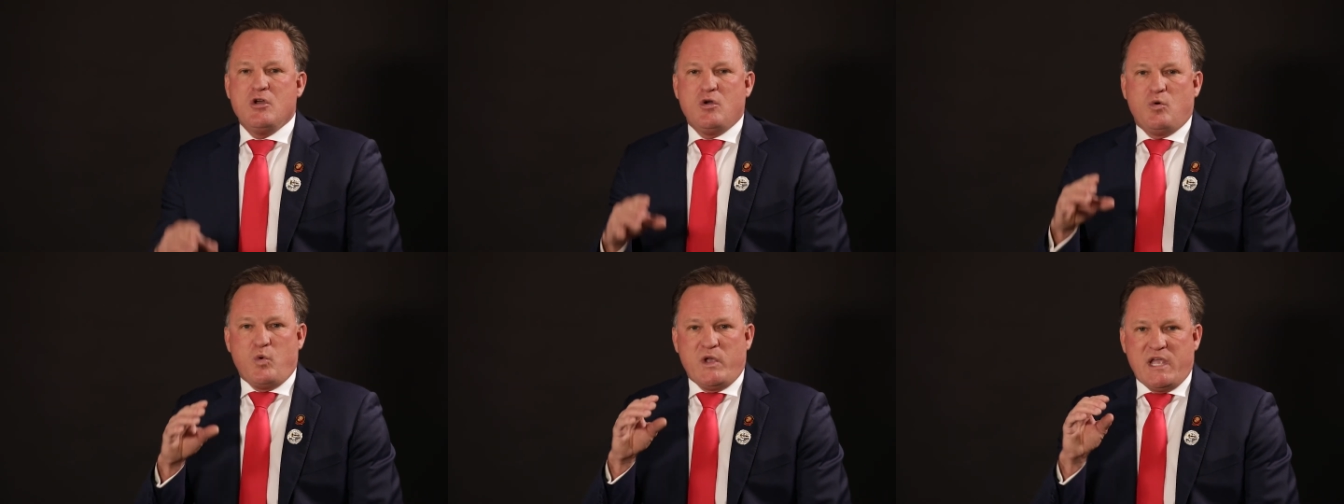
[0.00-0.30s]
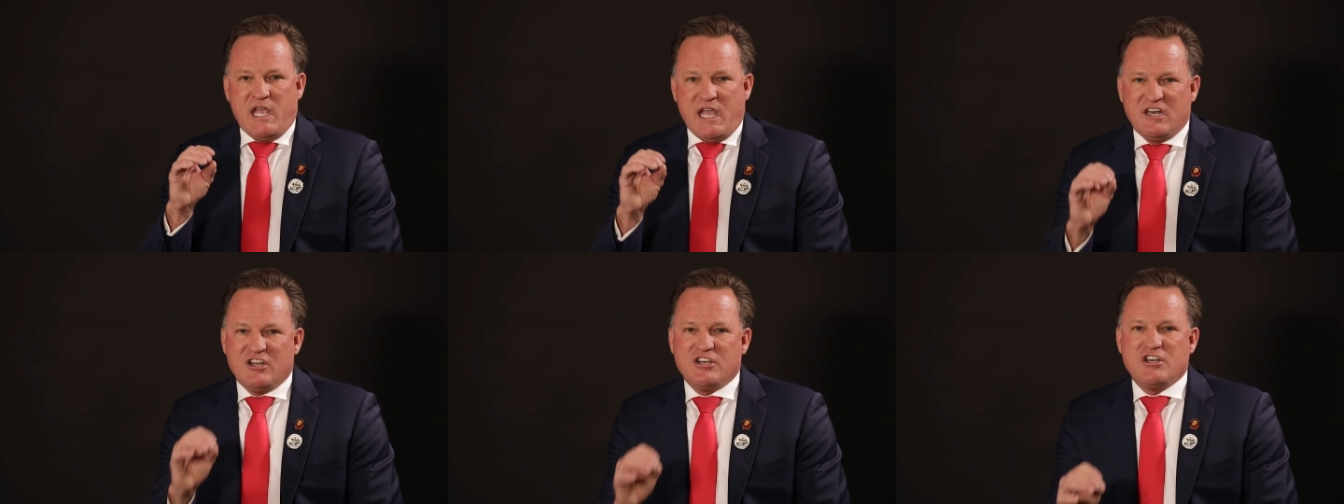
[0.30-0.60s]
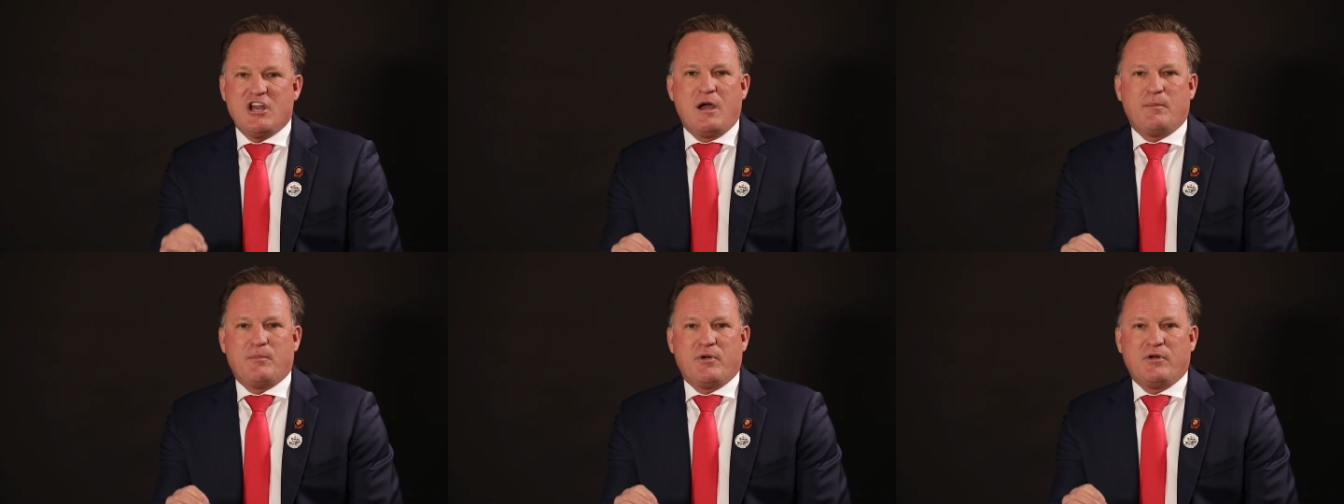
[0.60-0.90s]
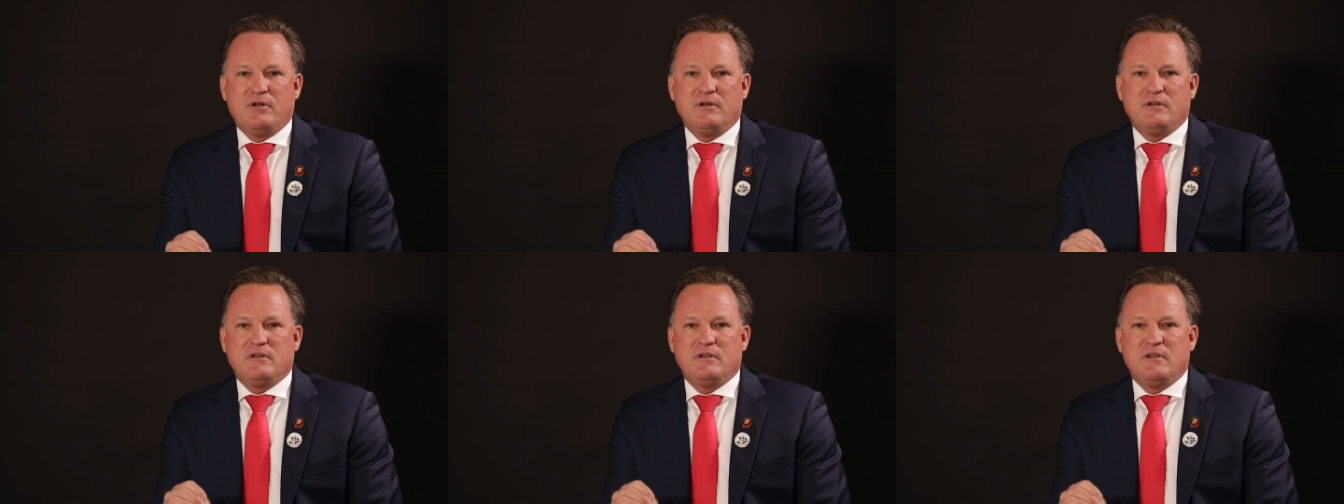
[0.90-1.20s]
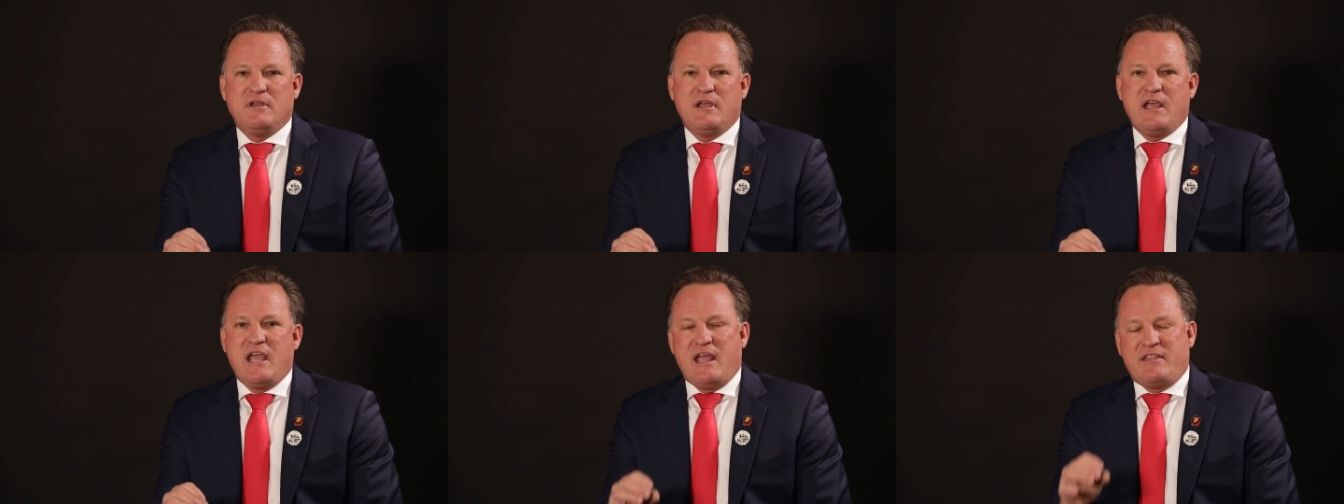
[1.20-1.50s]
We hit a number,
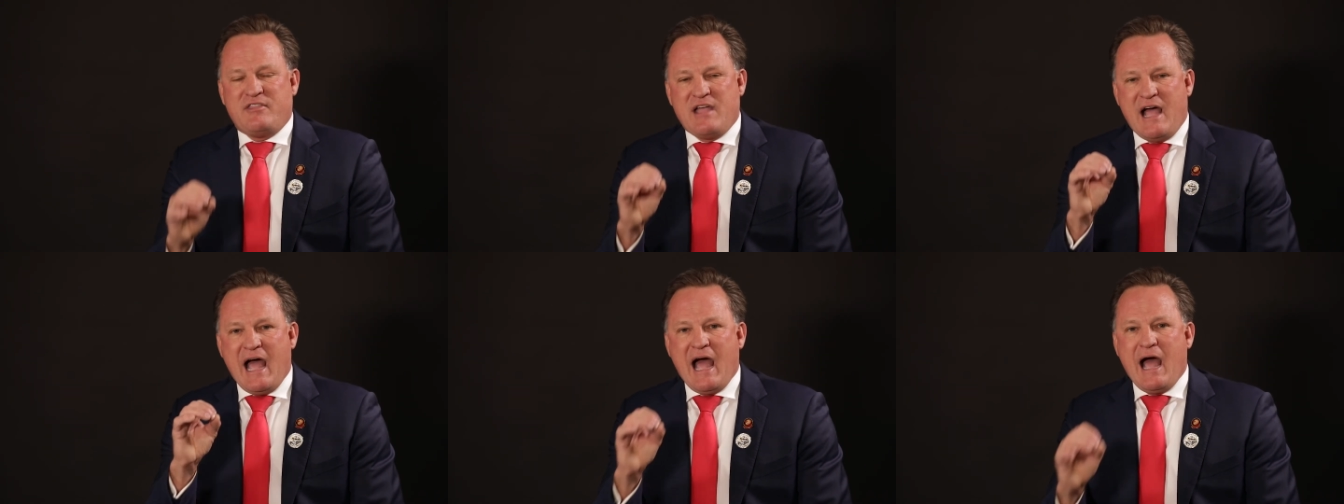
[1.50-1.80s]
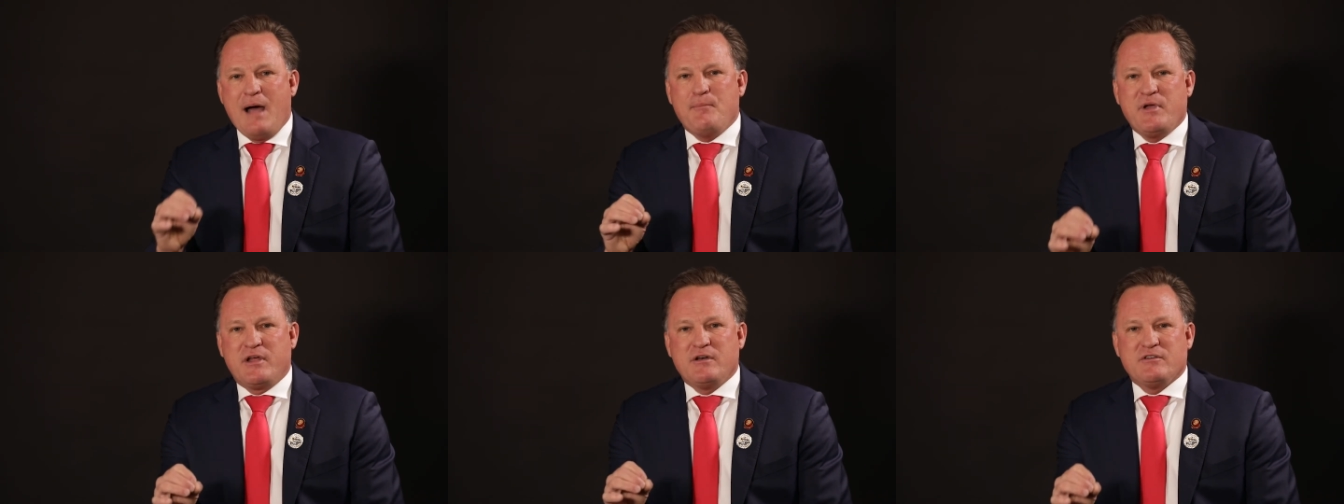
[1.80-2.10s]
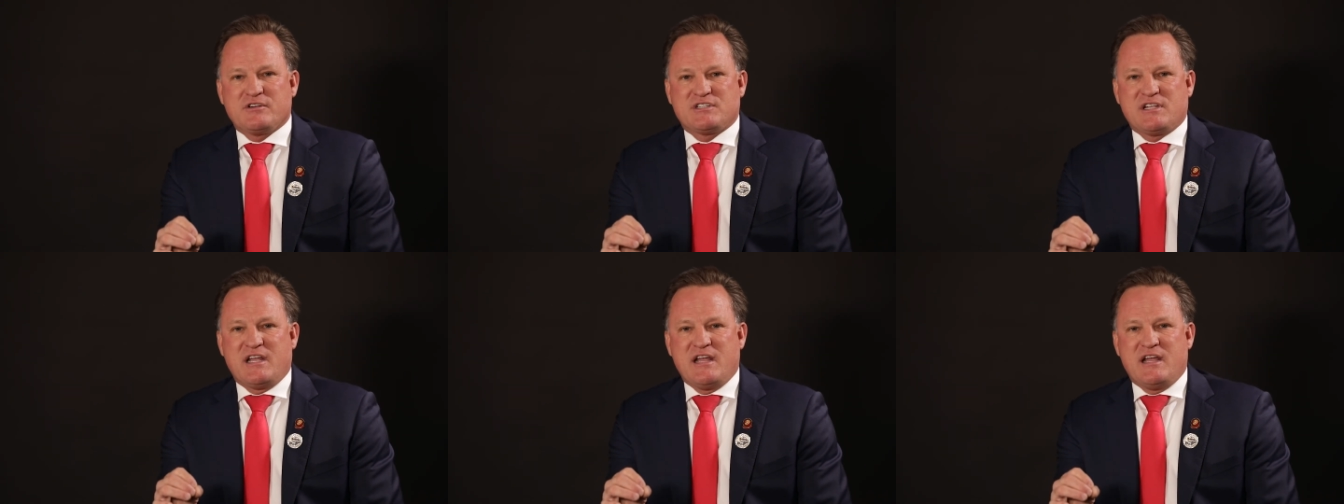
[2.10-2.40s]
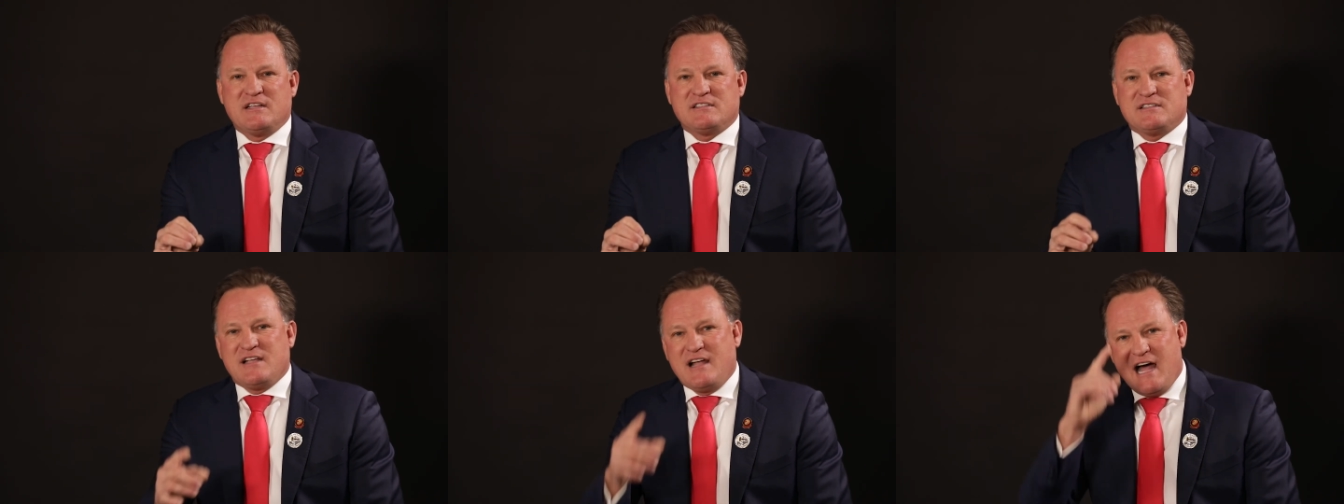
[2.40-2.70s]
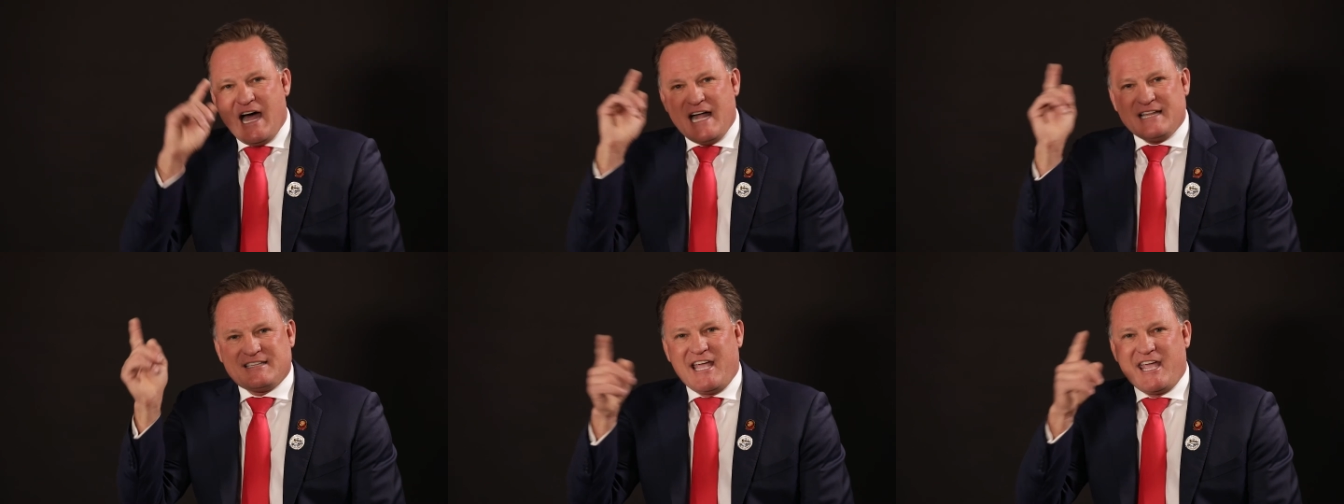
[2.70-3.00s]
and the high bidder says,
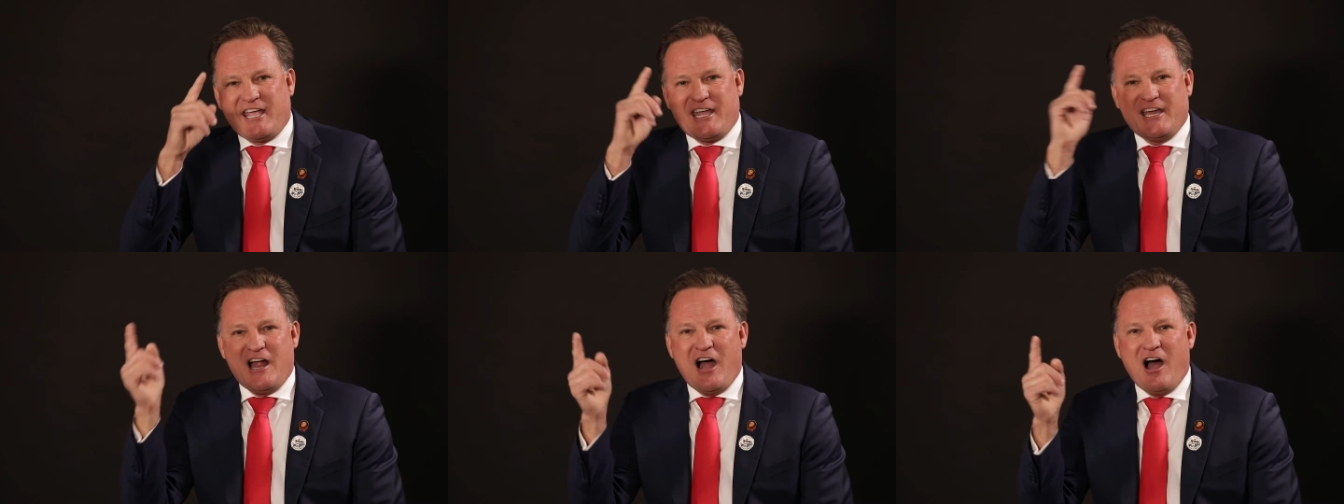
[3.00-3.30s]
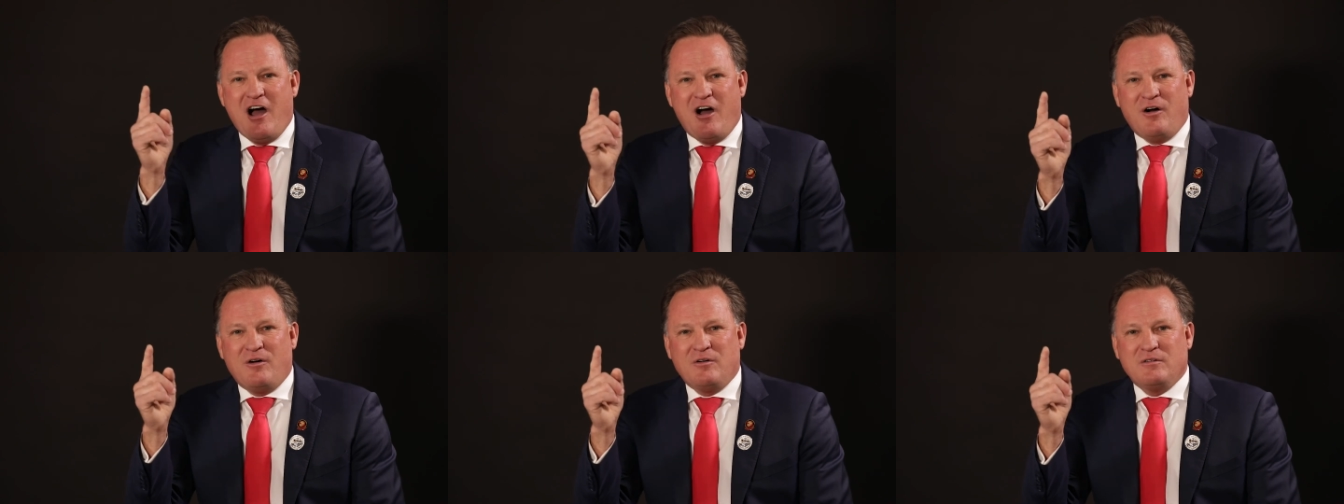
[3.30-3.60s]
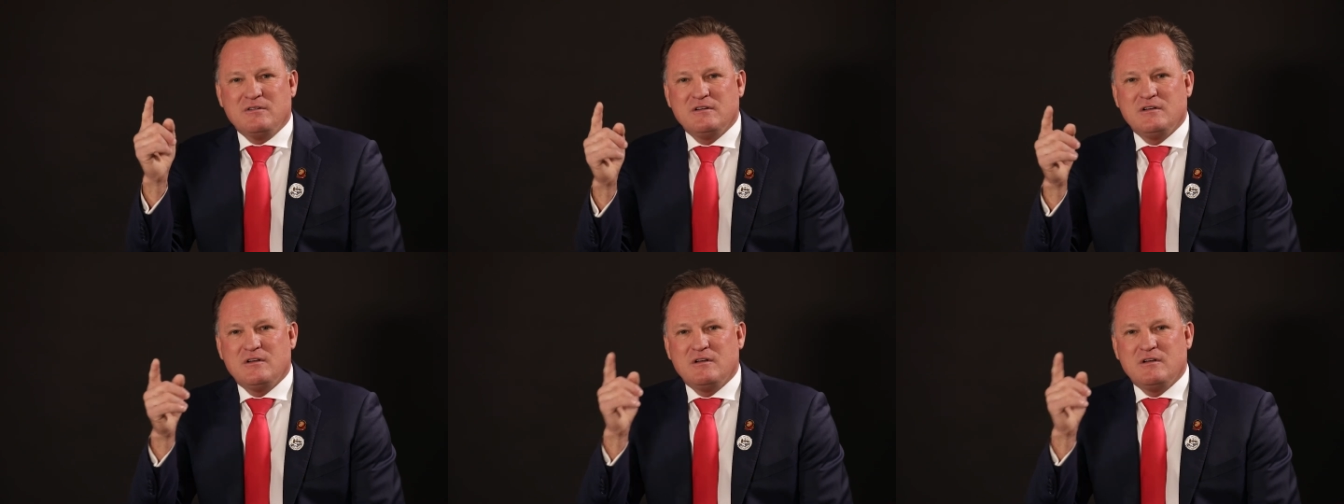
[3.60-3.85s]
I take it all.